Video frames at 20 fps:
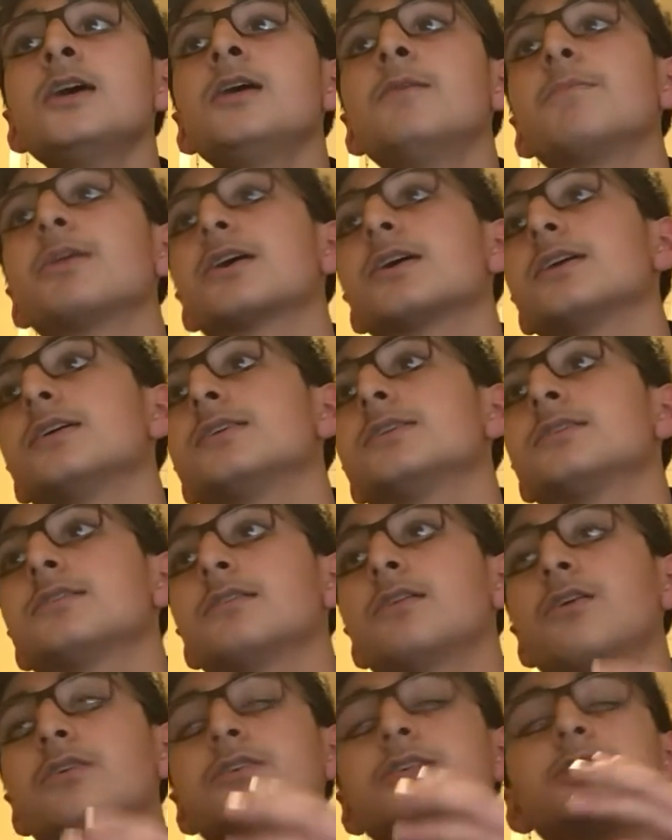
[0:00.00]
Because
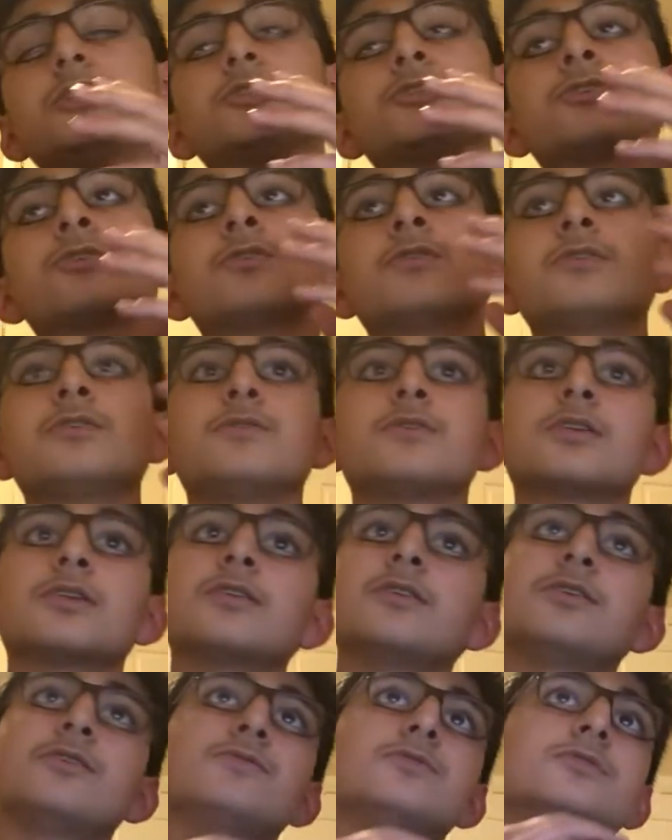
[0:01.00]
on digital you
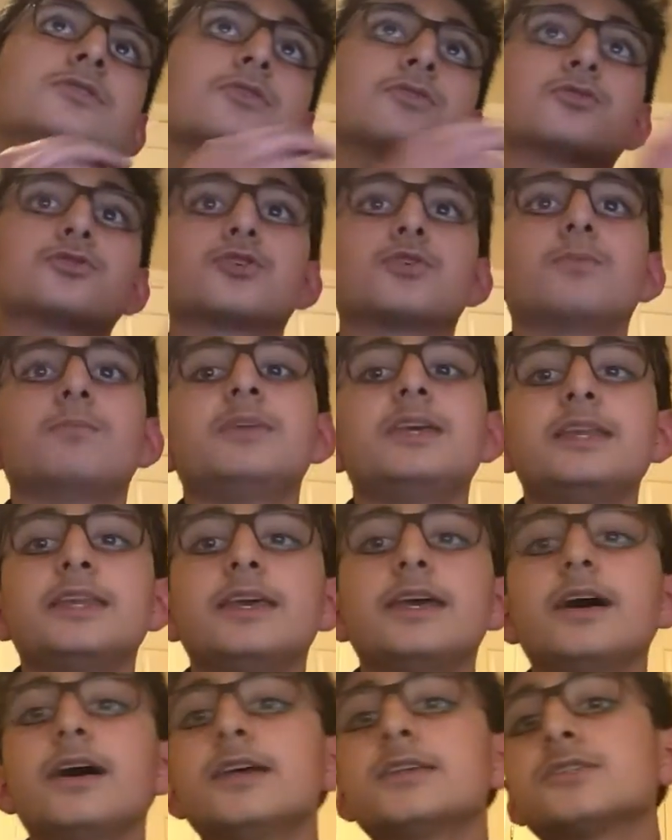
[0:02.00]
can use social
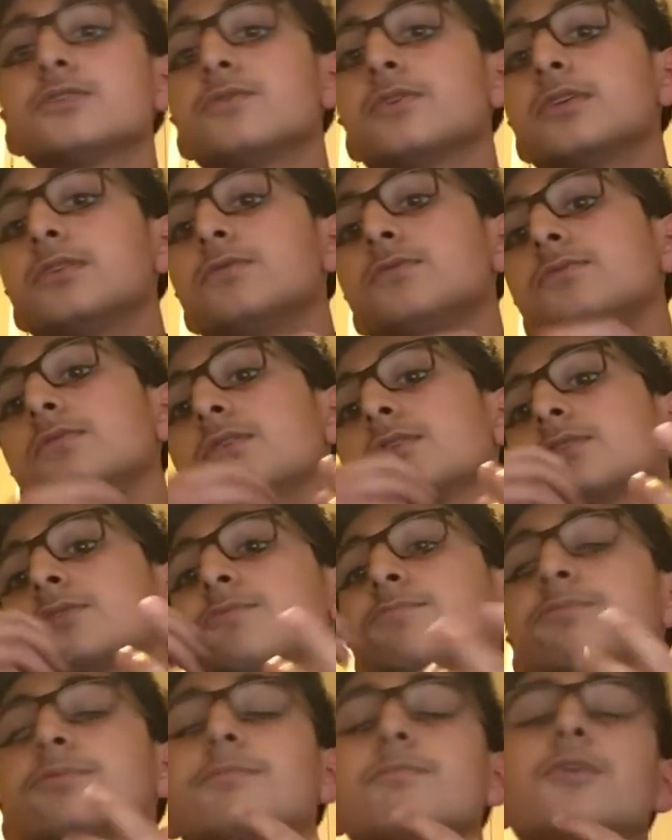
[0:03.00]
medias, you can do lots
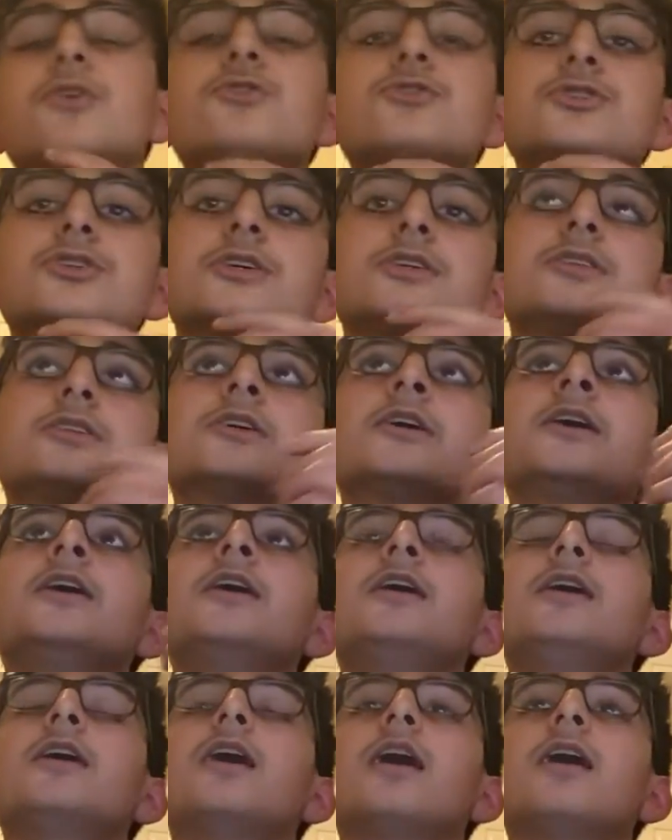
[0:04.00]
of promotions,
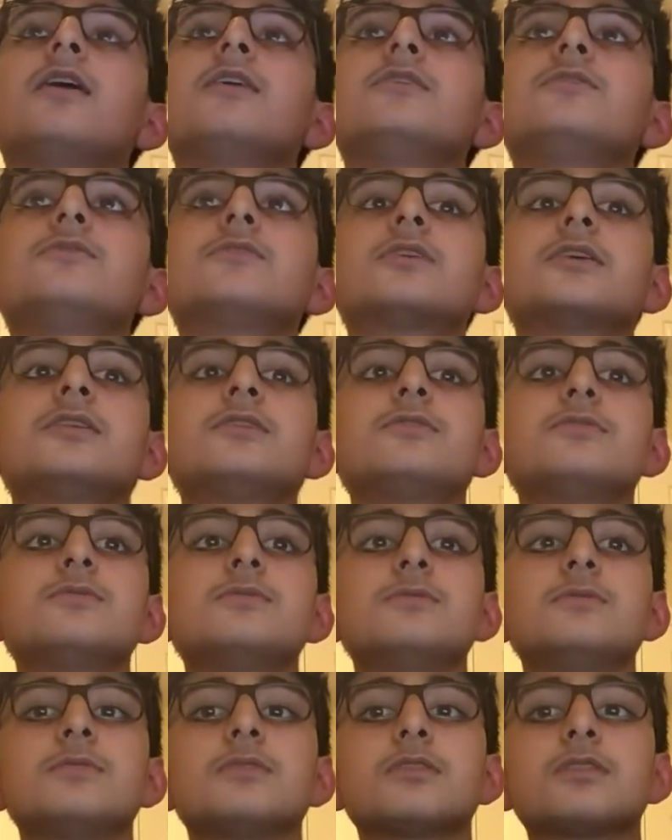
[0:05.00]
you can
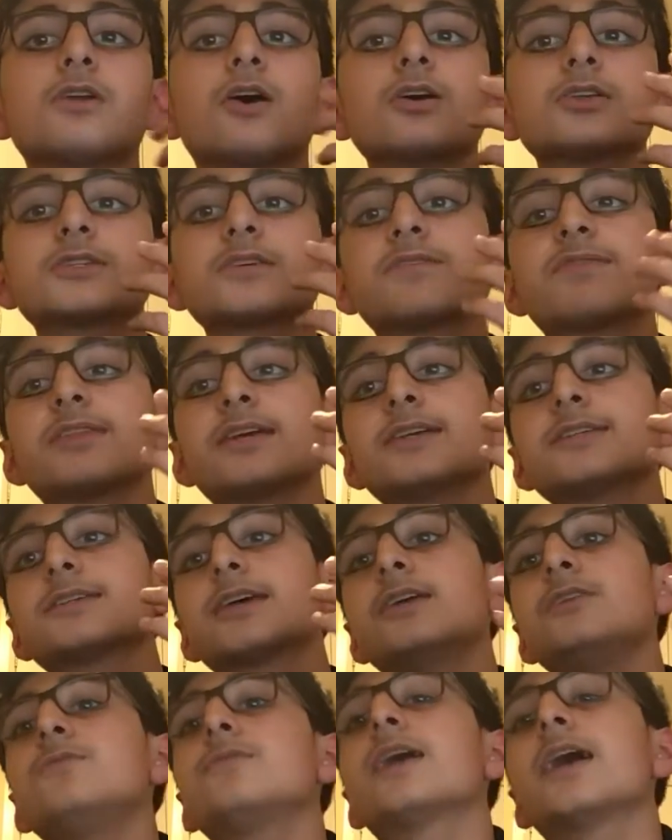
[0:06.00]
do lots of things
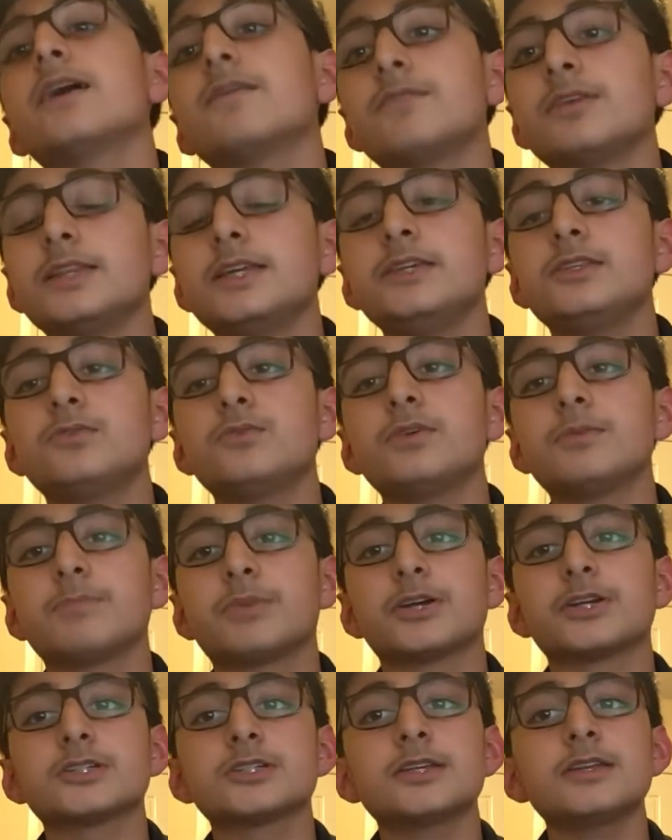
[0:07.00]
that you can't really do in
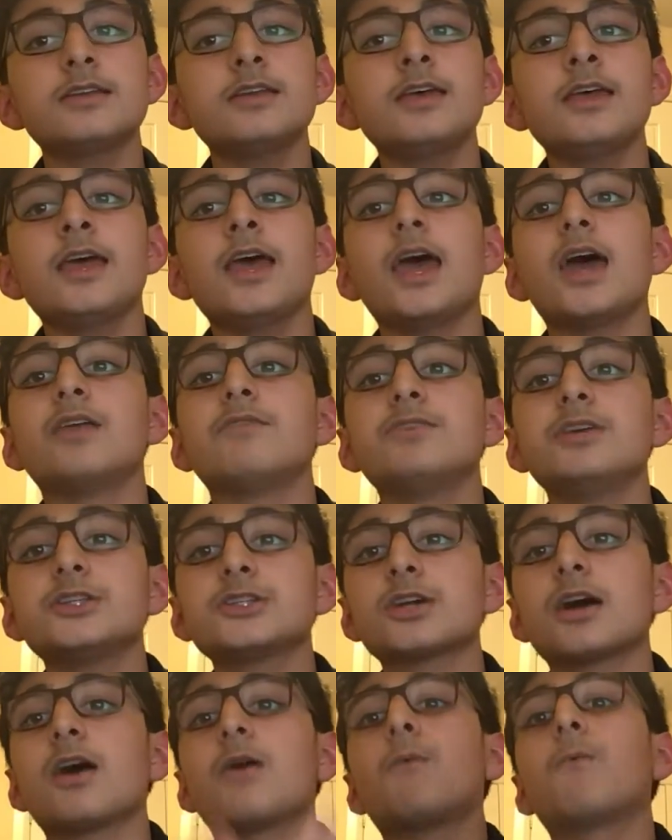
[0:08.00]
person and reach
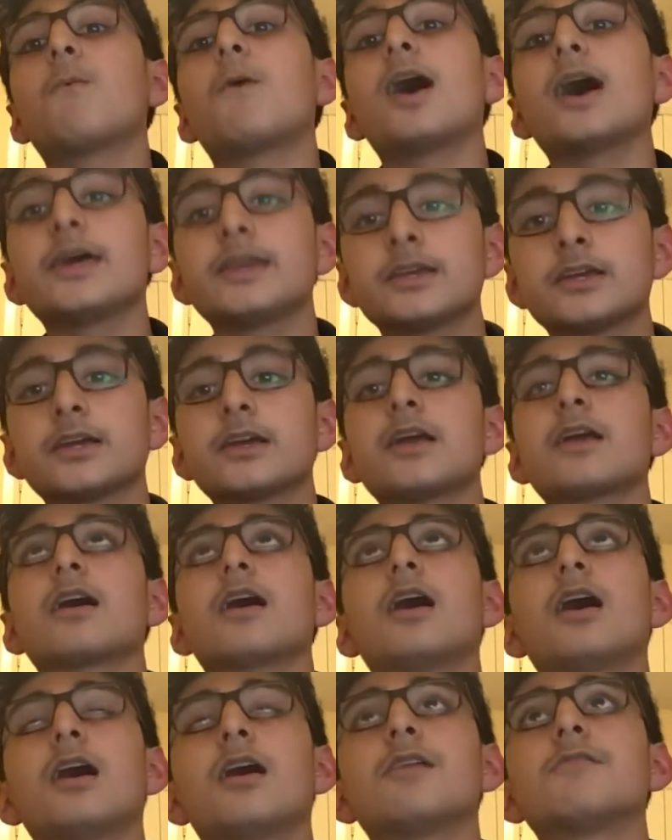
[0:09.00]
a wider
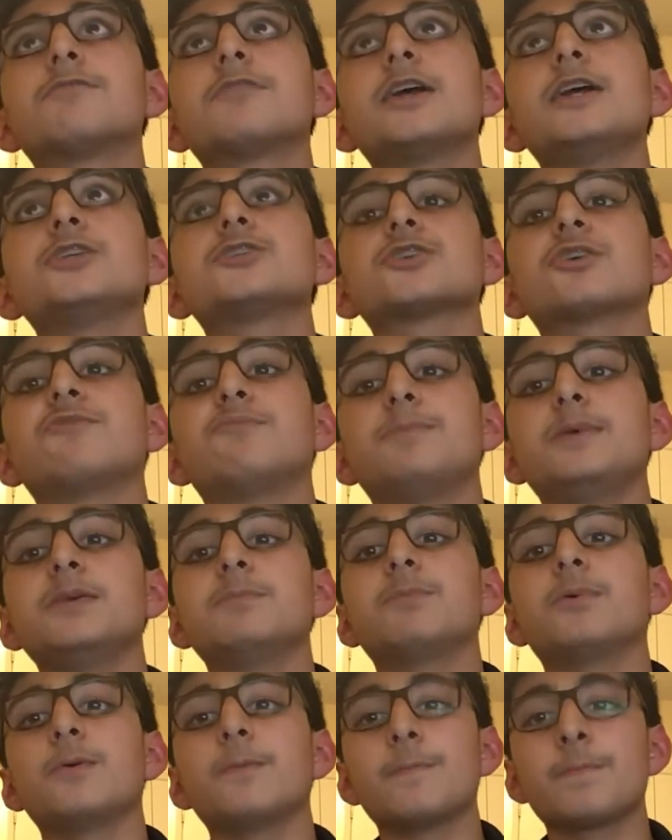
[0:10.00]
range of
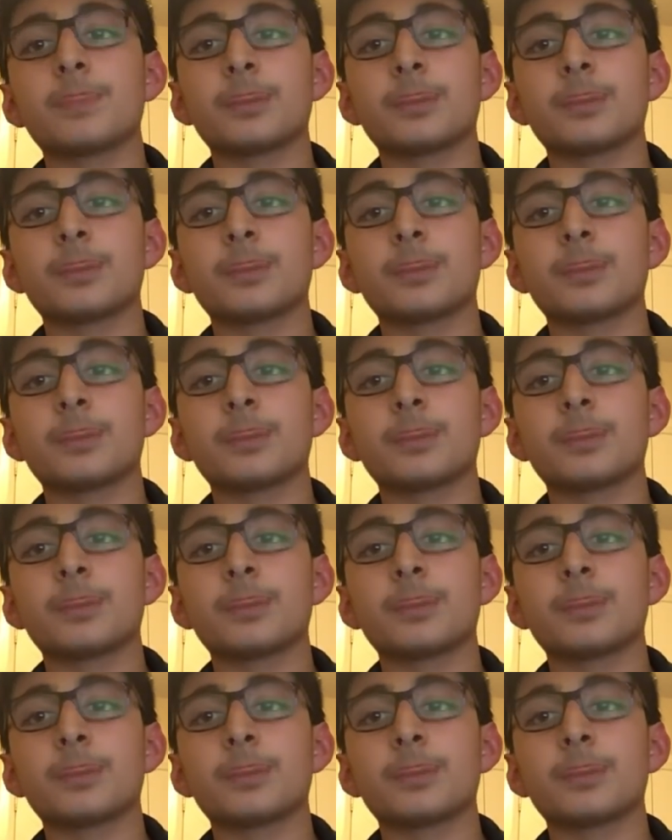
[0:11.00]
people.